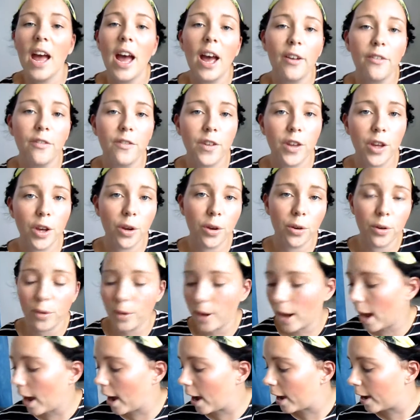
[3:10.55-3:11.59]
a few
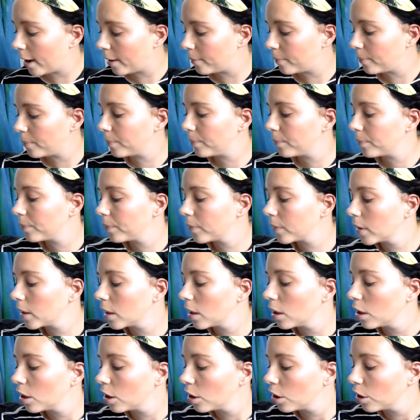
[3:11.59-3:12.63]

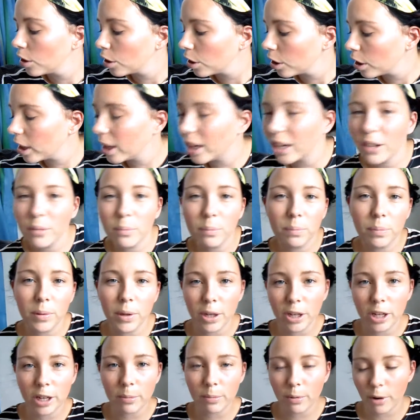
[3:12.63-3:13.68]
kind of
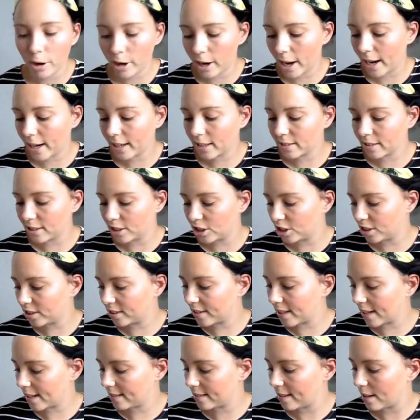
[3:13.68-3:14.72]
beauty products and just
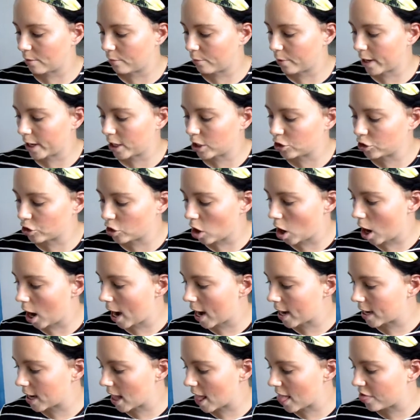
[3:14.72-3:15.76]
things that we
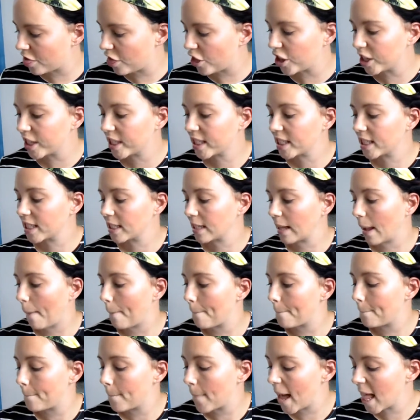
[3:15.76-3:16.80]
tried this
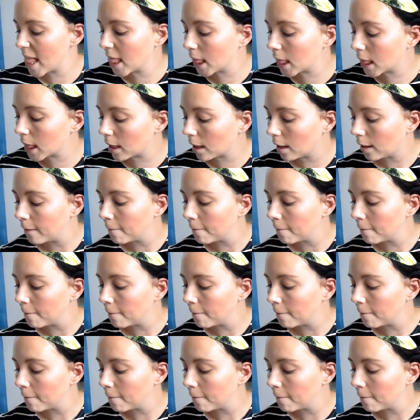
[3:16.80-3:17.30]
month.